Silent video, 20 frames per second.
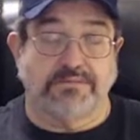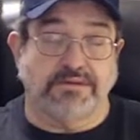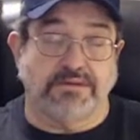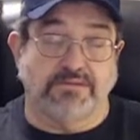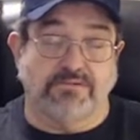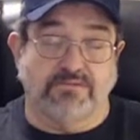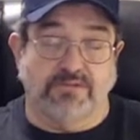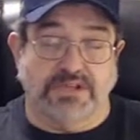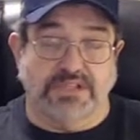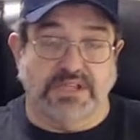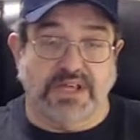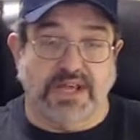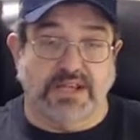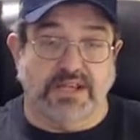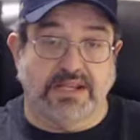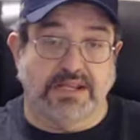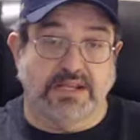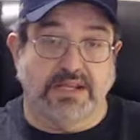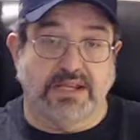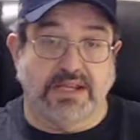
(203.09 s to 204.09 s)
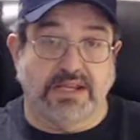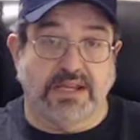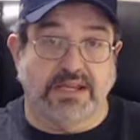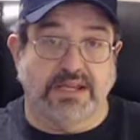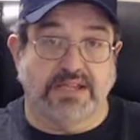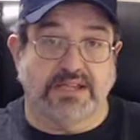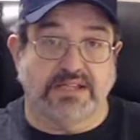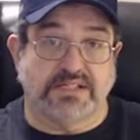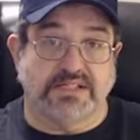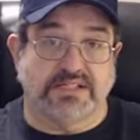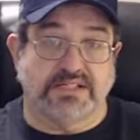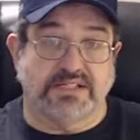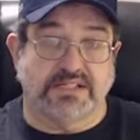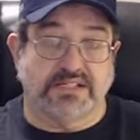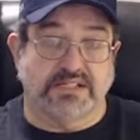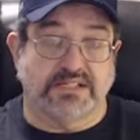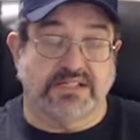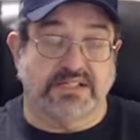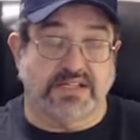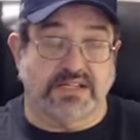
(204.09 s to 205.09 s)
And what that is,
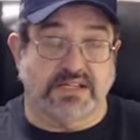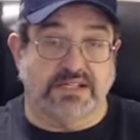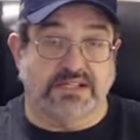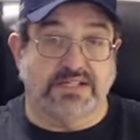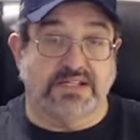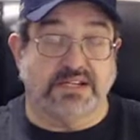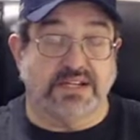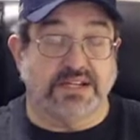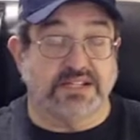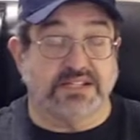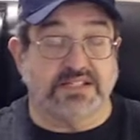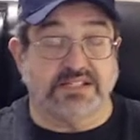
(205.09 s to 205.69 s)
it's a